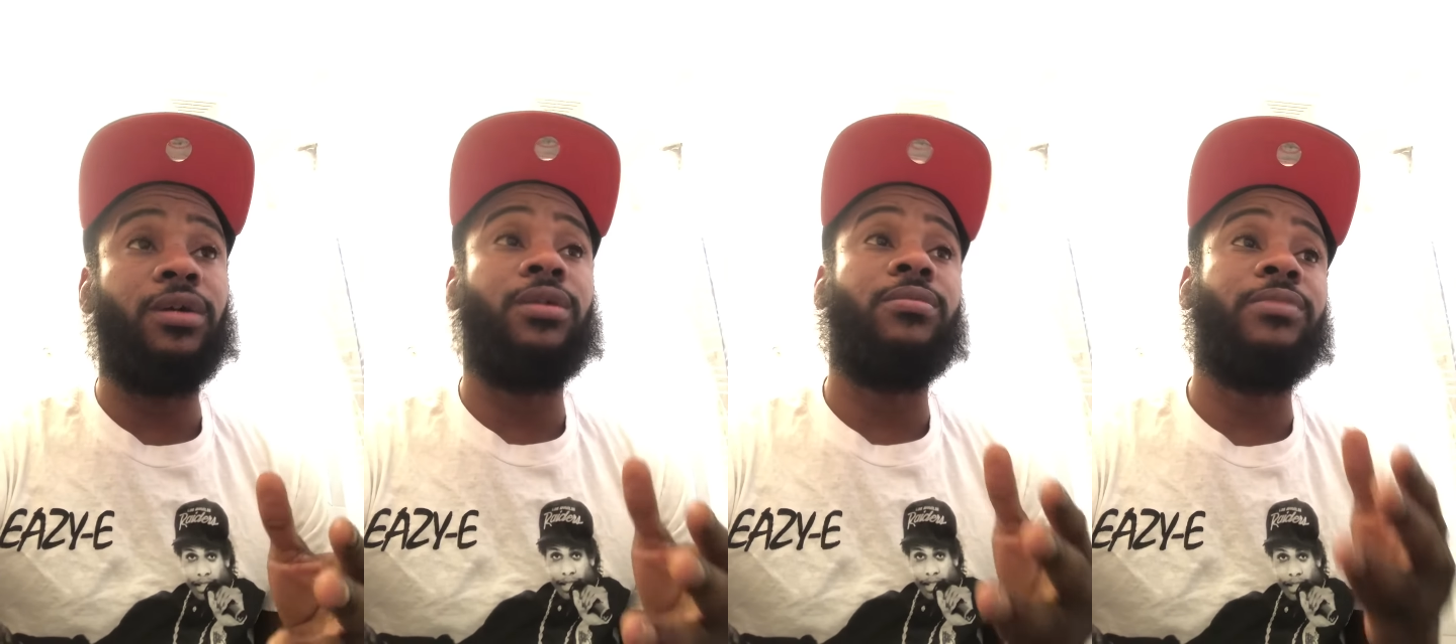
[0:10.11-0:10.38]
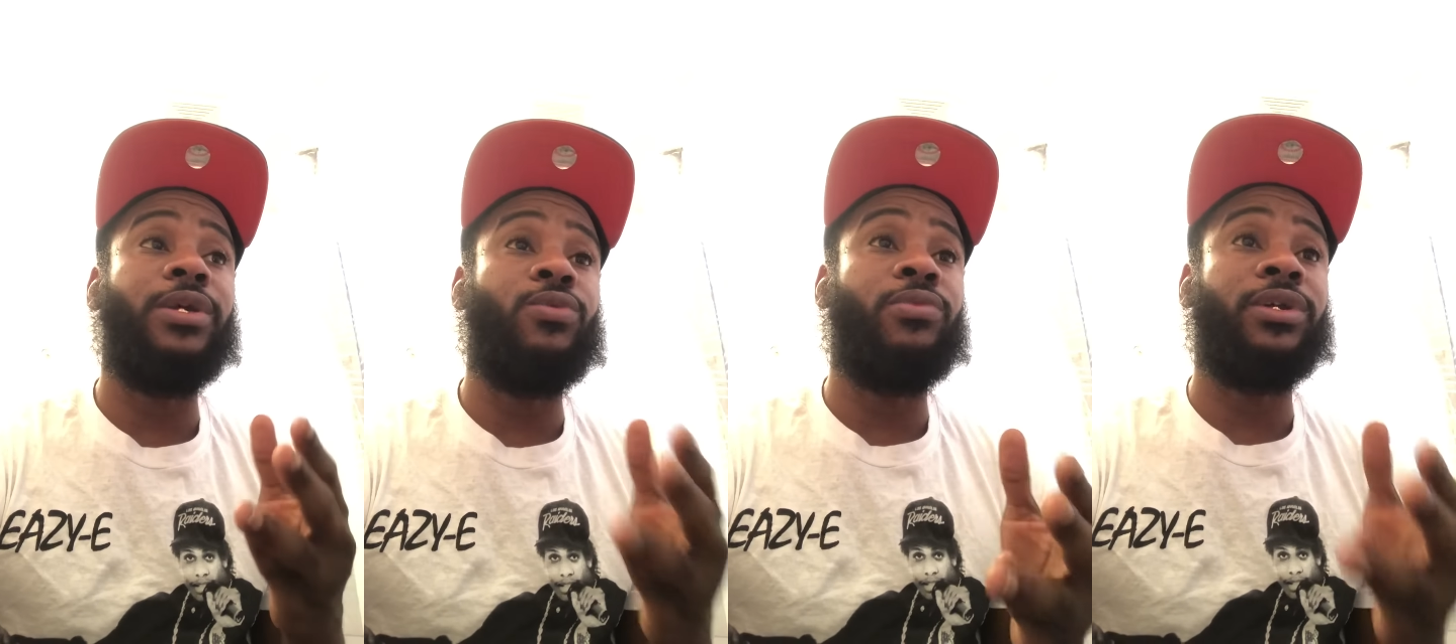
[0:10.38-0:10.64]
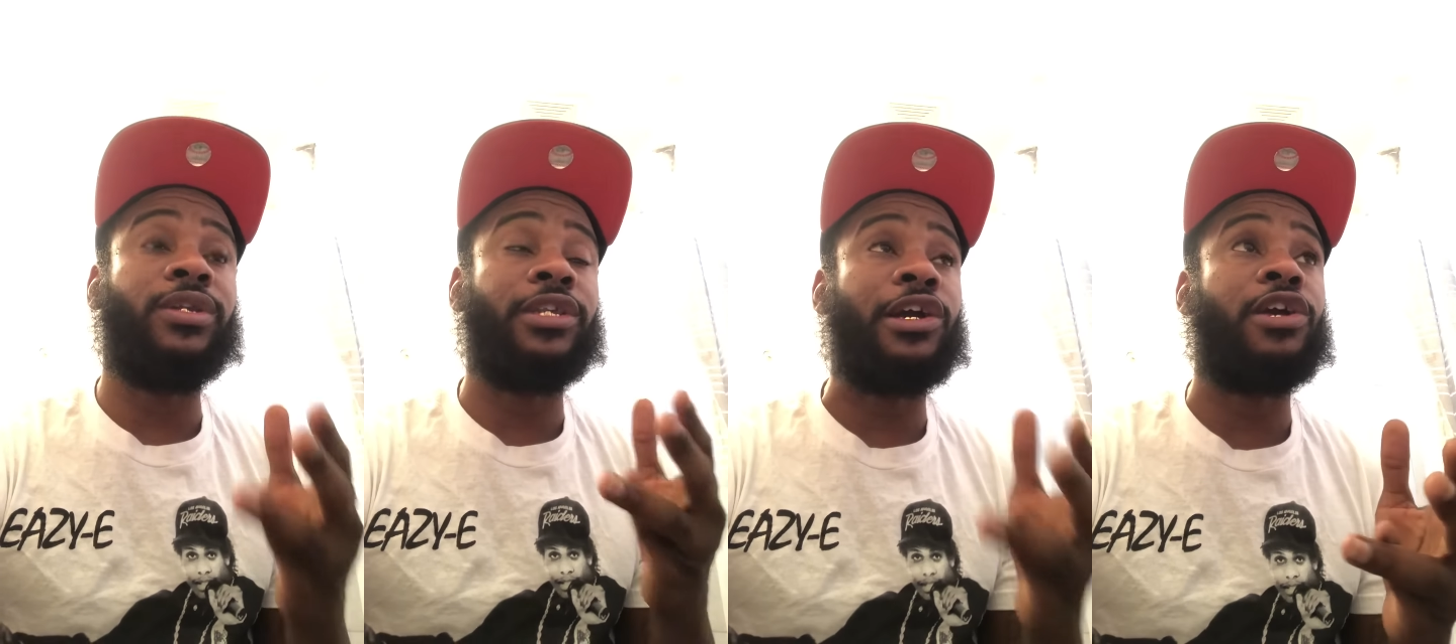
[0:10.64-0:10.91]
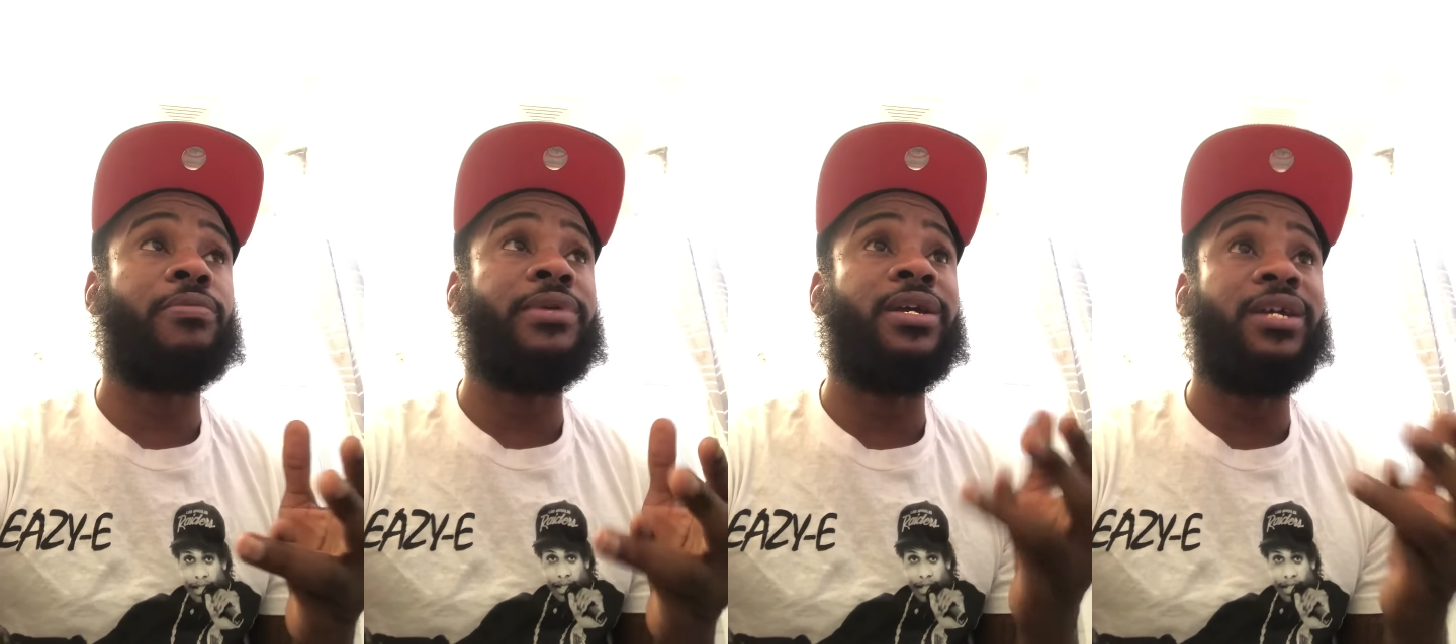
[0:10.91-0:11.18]
He went to
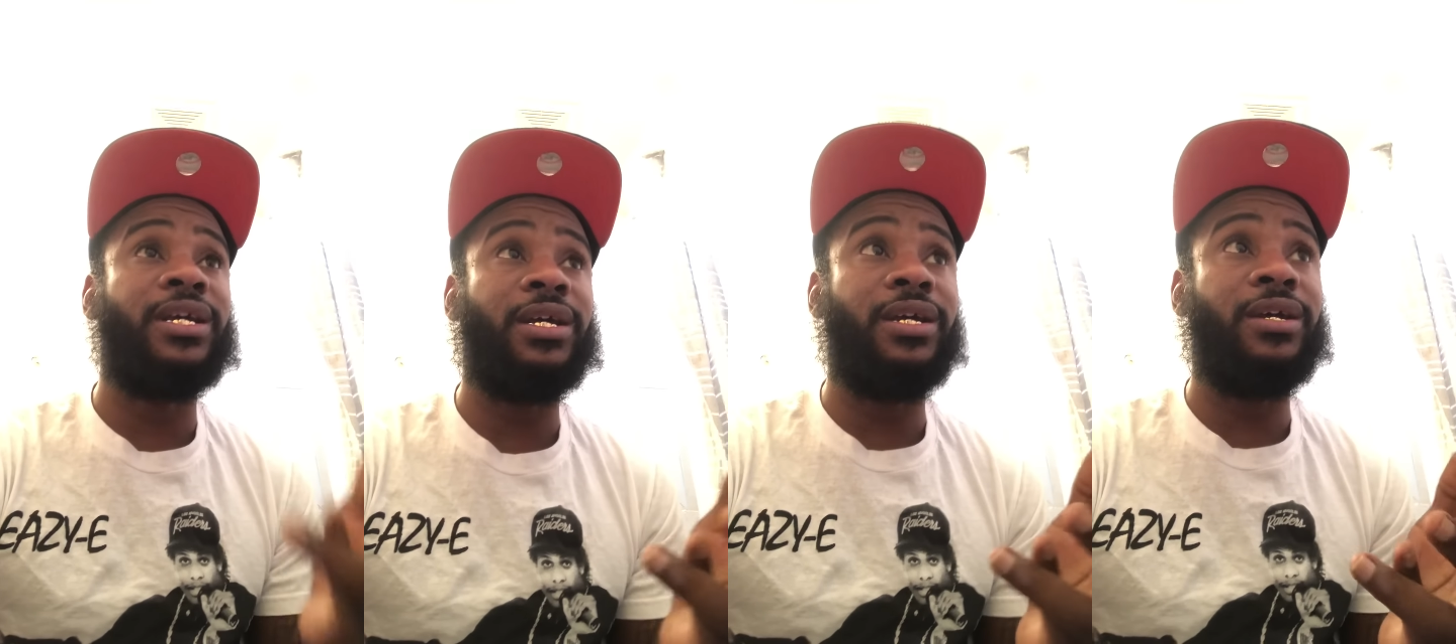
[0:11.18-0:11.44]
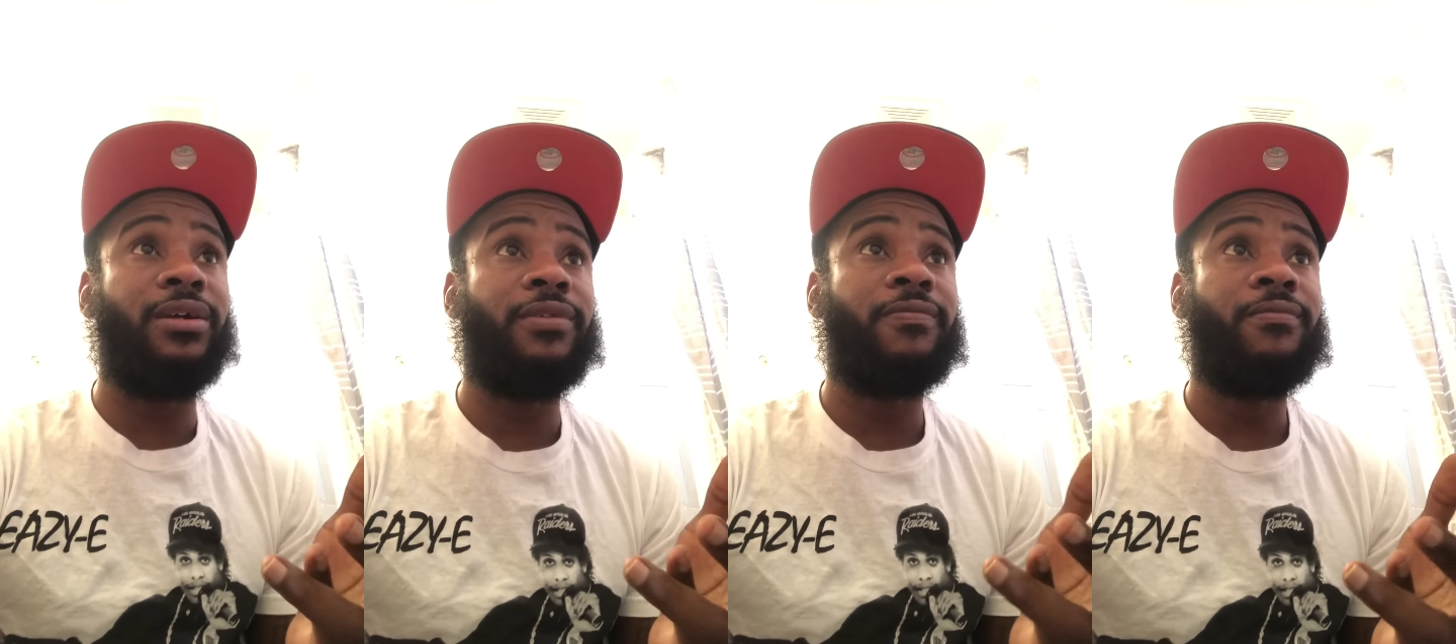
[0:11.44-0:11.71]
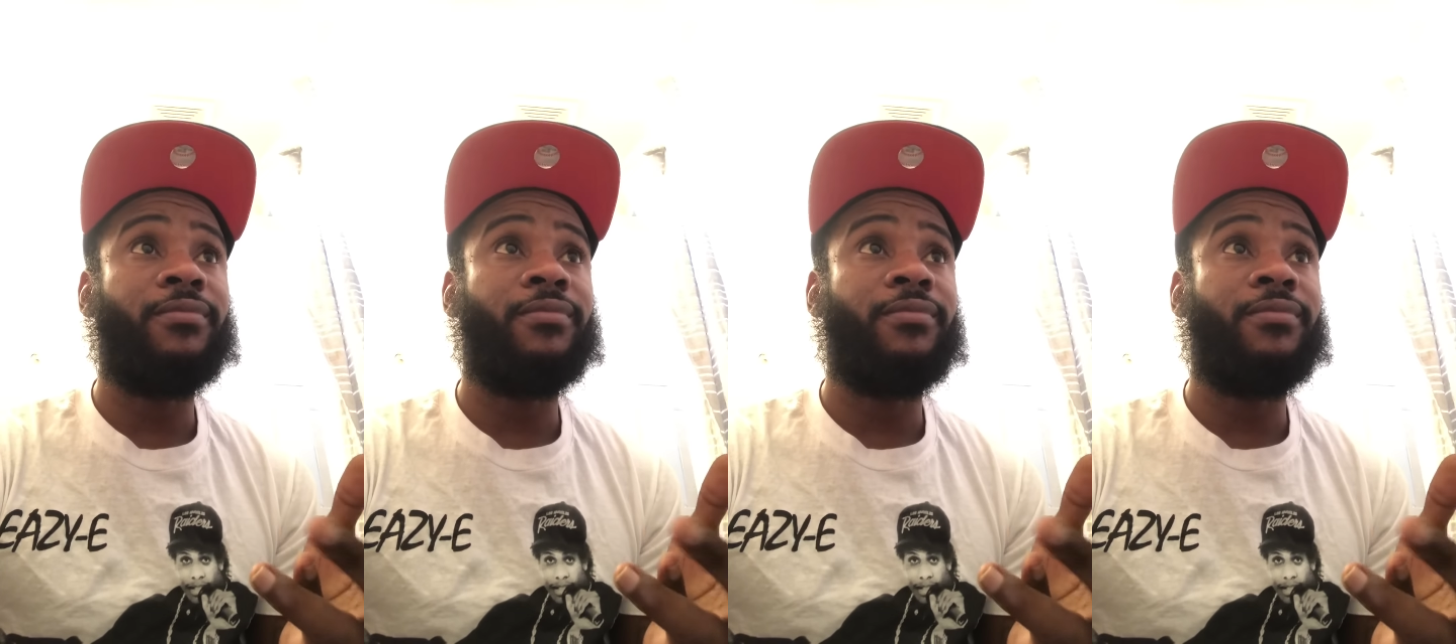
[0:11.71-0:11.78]
therapy again.